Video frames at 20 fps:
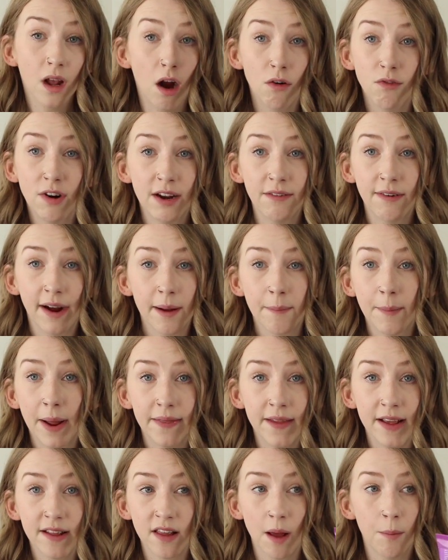I really
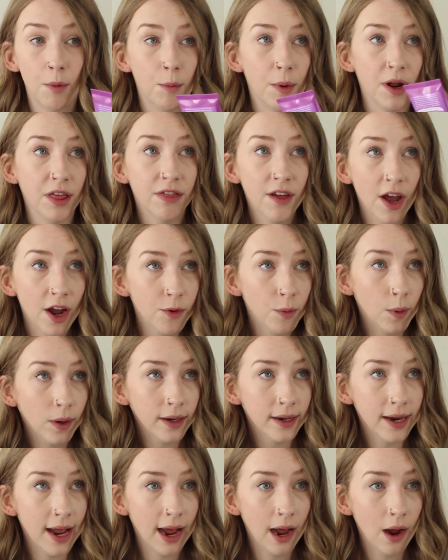recommend this. I'm on my third
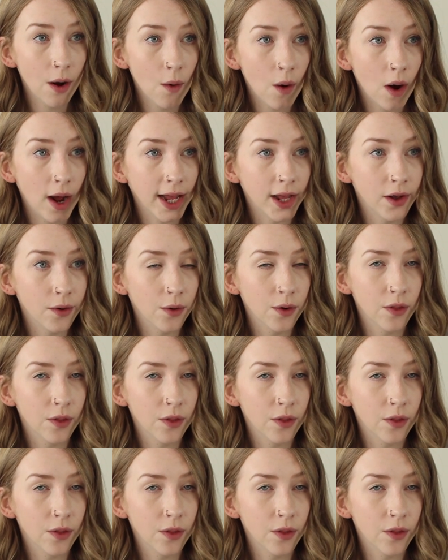one now. I